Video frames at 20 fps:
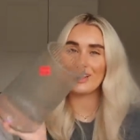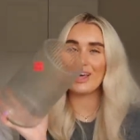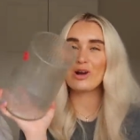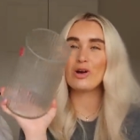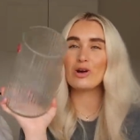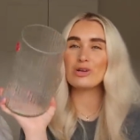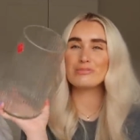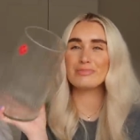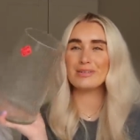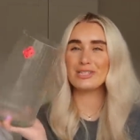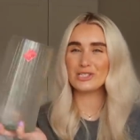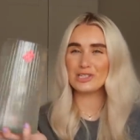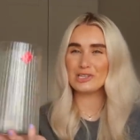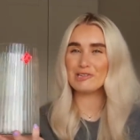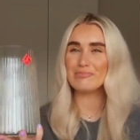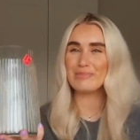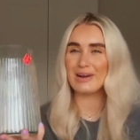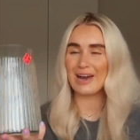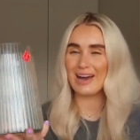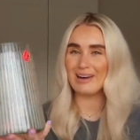So that cost me
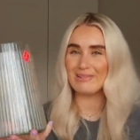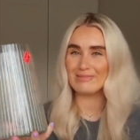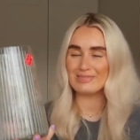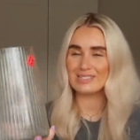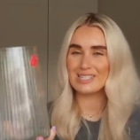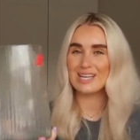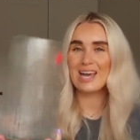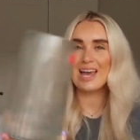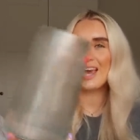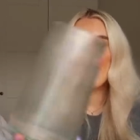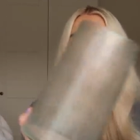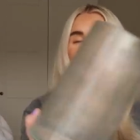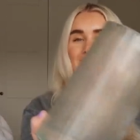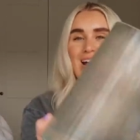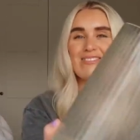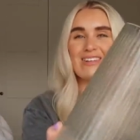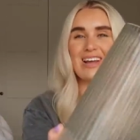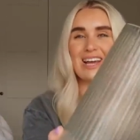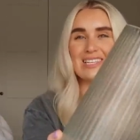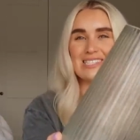£2.
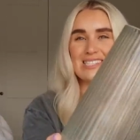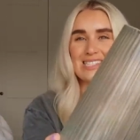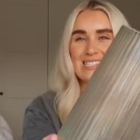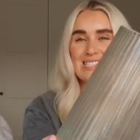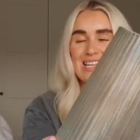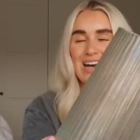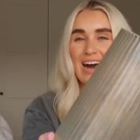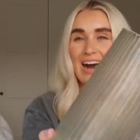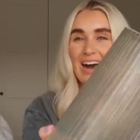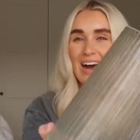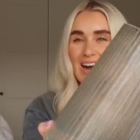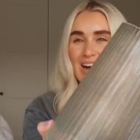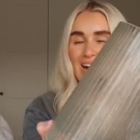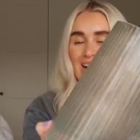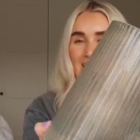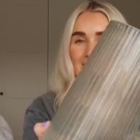How nice is that?